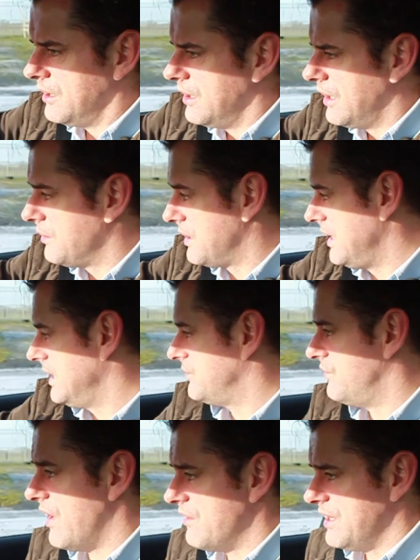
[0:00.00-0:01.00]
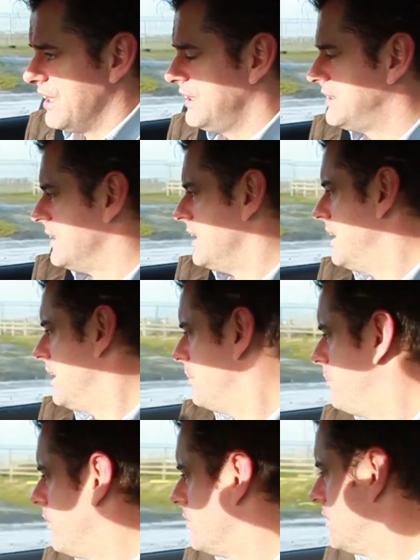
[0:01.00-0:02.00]
And it is very icy.
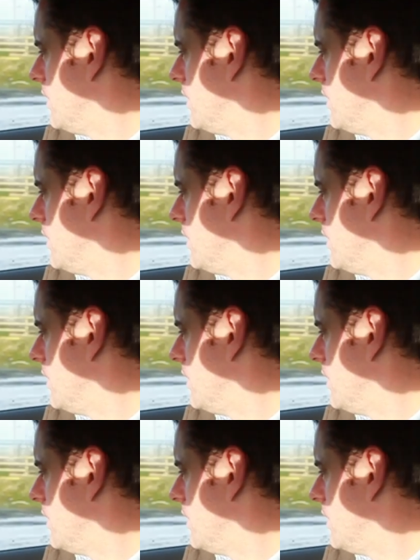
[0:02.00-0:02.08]
But